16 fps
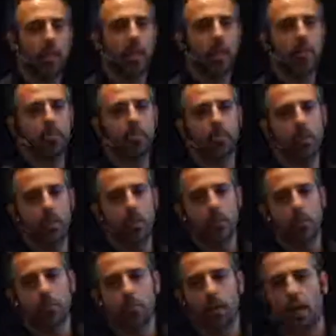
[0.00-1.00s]
and
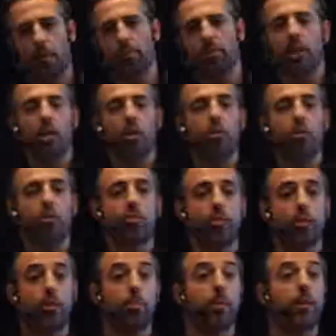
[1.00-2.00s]
sometimes they use
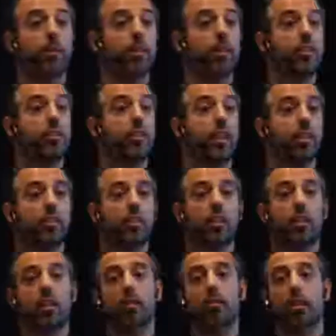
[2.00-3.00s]
third parties that
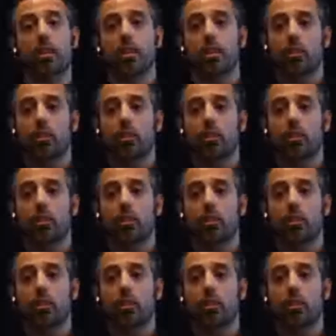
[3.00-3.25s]
are